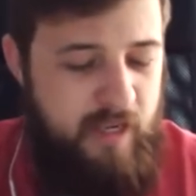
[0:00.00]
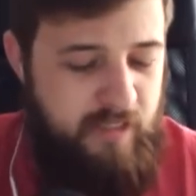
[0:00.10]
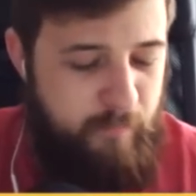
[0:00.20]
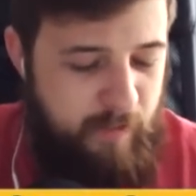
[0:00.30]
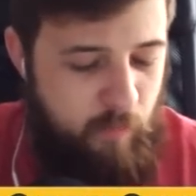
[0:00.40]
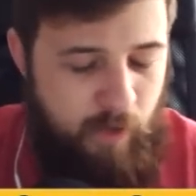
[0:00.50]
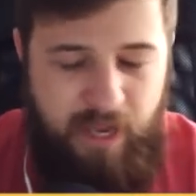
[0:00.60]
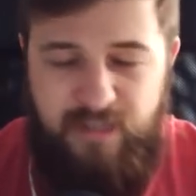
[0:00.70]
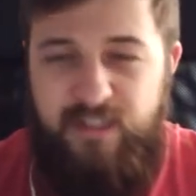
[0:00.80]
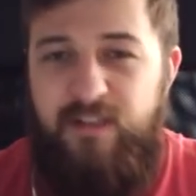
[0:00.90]
It's a bit
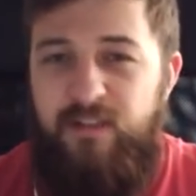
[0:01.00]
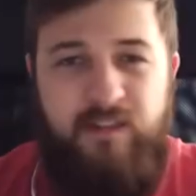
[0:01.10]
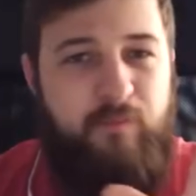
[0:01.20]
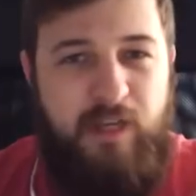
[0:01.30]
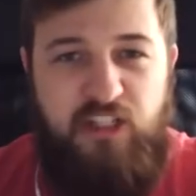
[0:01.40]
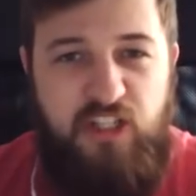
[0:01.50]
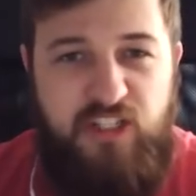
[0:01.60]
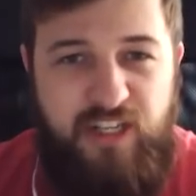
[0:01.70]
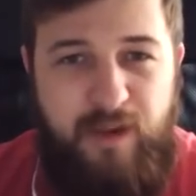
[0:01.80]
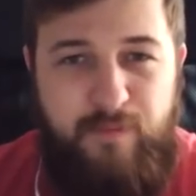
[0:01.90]
weird. but it's
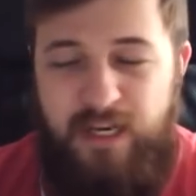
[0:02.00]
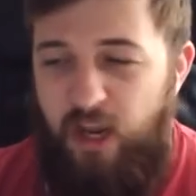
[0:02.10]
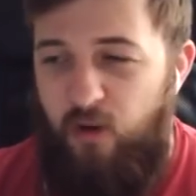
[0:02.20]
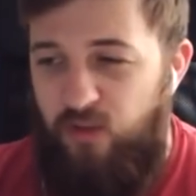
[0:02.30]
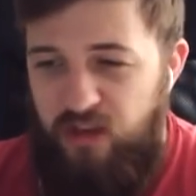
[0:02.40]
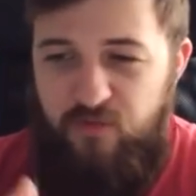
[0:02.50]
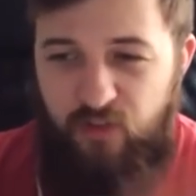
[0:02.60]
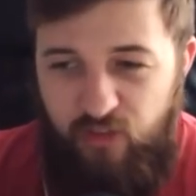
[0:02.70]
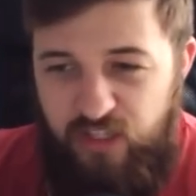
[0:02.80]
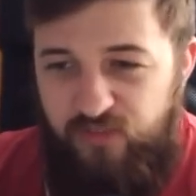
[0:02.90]
just to let me know that you've
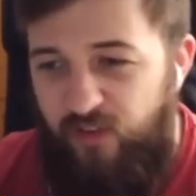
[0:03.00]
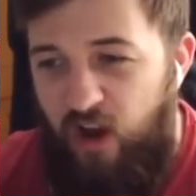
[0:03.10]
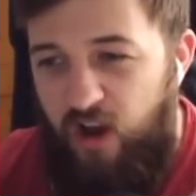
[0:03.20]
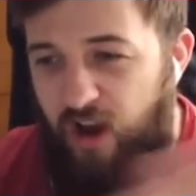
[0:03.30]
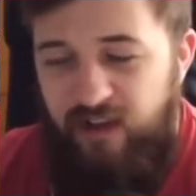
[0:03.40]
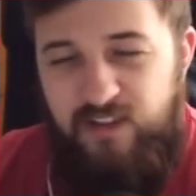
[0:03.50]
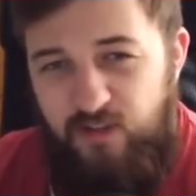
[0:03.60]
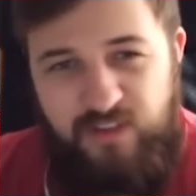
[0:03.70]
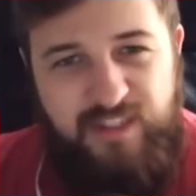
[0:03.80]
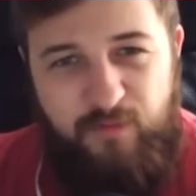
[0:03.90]
got this far. I
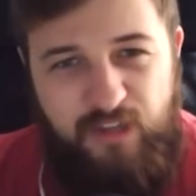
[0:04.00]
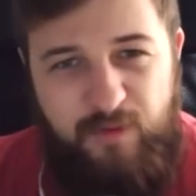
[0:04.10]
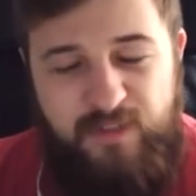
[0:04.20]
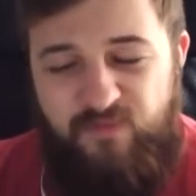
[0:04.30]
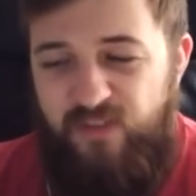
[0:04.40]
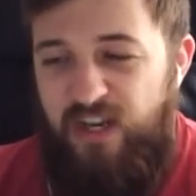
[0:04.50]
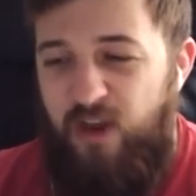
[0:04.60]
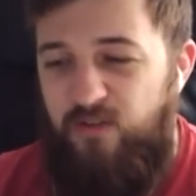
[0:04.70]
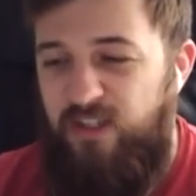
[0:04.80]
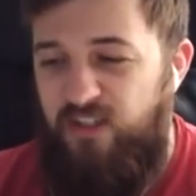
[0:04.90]
do this sometimes in
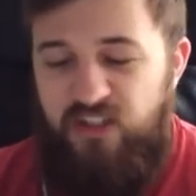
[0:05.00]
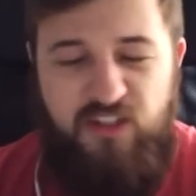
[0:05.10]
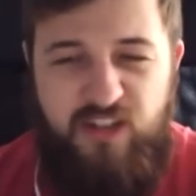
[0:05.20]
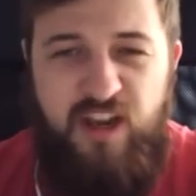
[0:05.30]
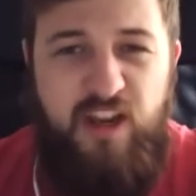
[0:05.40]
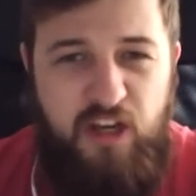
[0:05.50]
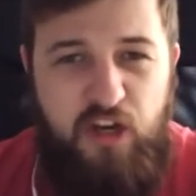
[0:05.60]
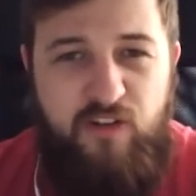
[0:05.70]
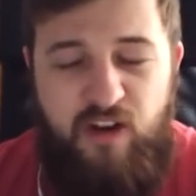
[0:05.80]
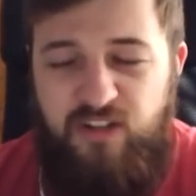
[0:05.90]
videos. It's just
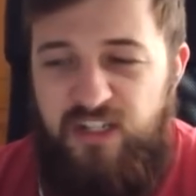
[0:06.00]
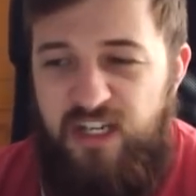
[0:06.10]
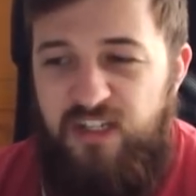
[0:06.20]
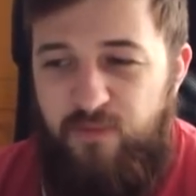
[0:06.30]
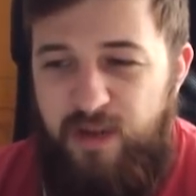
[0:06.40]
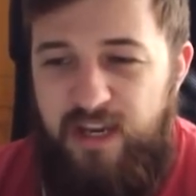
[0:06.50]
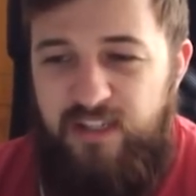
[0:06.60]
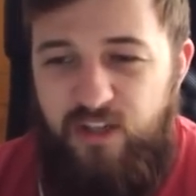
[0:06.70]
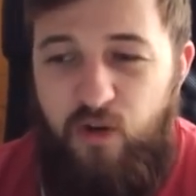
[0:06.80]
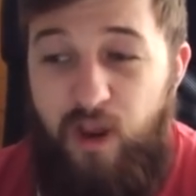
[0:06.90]
curiosity to me
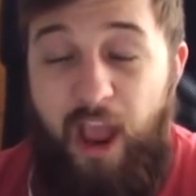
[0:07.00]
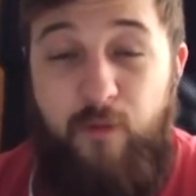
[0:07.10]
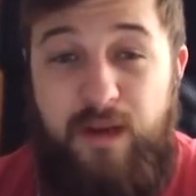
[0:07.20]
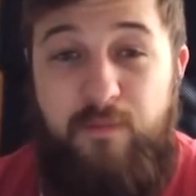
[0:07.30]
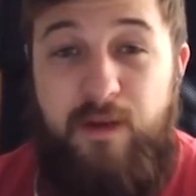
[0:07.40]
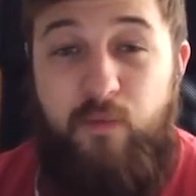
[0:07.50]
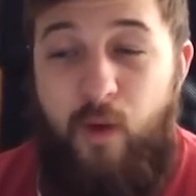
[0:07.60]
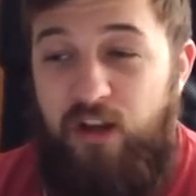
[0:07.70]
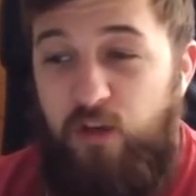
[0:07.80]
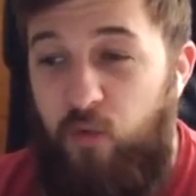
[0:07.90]
to know how many
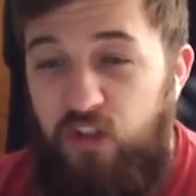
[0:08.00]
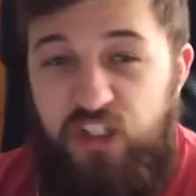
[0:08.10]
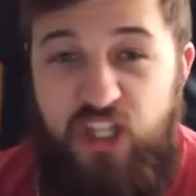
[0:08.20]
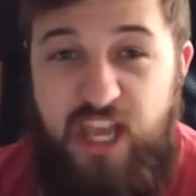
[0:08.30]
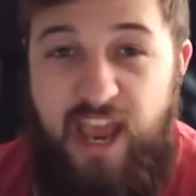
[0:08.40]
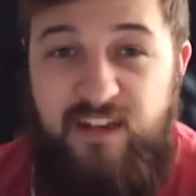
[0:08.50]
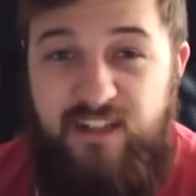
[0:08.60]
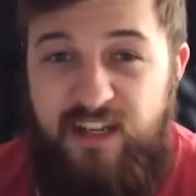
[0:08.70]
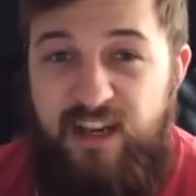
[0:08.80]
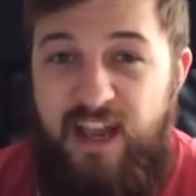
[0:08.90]
people actually watch to the
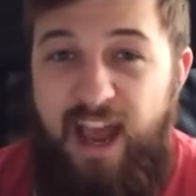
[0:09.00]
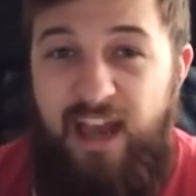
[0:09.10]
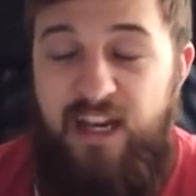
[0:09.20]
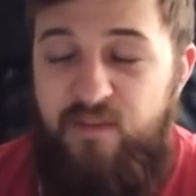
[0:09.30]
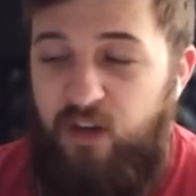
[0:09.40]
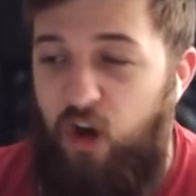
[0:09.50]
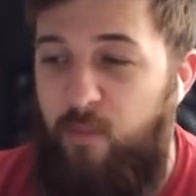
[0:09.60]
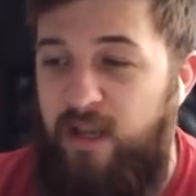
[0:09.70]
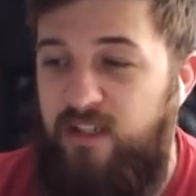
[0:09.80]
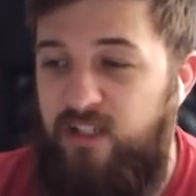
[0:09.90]
end and leave a
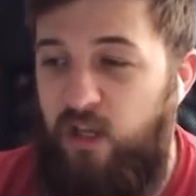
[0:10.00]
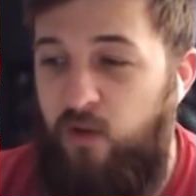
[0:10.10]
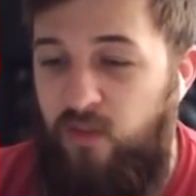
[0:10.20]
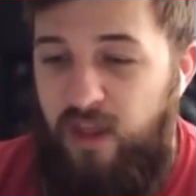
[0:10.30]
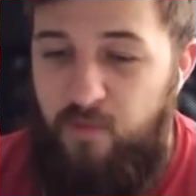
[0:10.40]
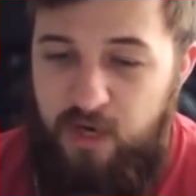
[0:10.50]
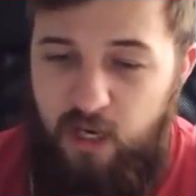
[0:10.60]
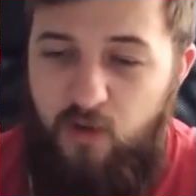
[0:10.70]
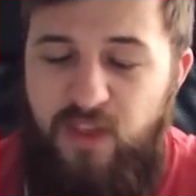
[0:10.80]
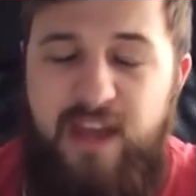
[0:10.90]
comment. So there we
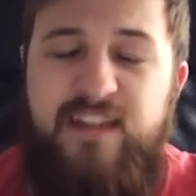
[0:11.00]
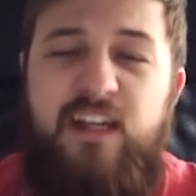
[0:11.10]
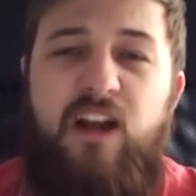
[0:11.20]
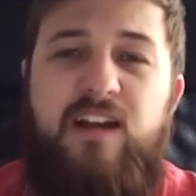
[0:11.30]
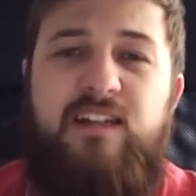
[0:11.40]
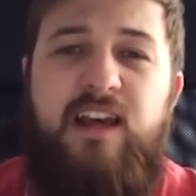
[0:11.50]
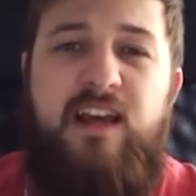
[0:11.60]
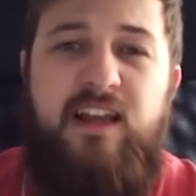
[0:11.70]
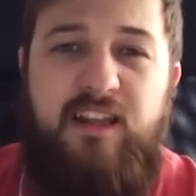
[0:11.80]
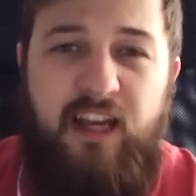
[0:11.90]
go. That is it, guys.
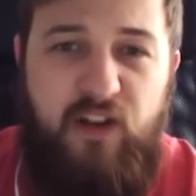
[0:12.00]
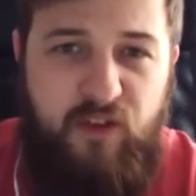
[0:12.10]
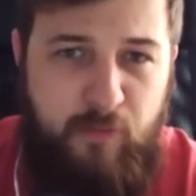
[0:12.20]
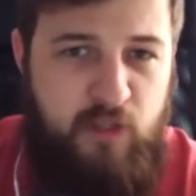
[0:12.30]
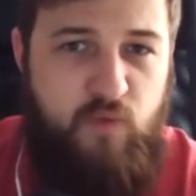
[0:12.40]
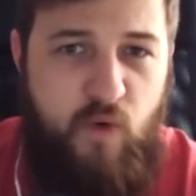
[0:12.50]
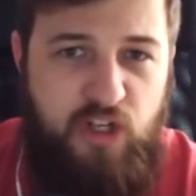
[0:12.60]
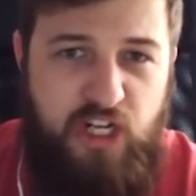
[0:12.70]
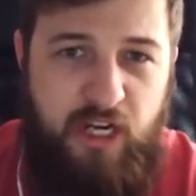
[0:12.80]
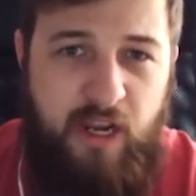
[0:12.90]
Thank you very much for
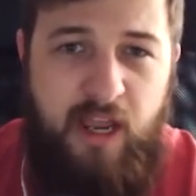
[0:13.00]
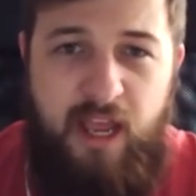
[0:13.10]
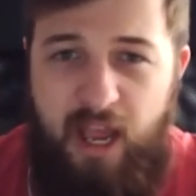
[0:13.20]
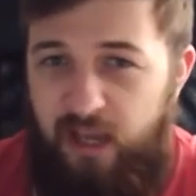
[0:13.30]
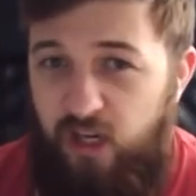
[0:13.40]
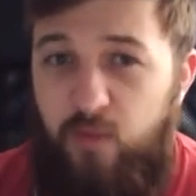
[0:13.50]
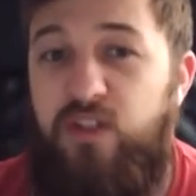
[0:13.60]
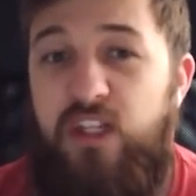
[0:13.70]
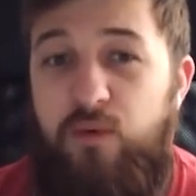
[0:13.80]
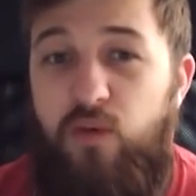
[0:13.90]
watching, and I will
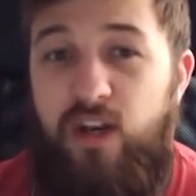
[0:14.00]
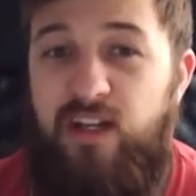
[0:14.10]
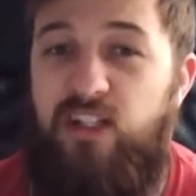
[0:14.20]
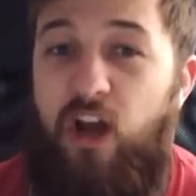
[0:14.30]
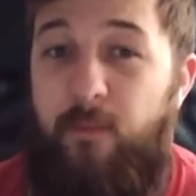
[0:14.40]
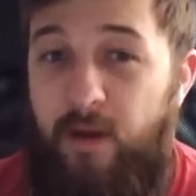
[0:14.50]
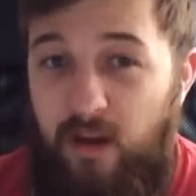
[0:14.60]
see you all next time.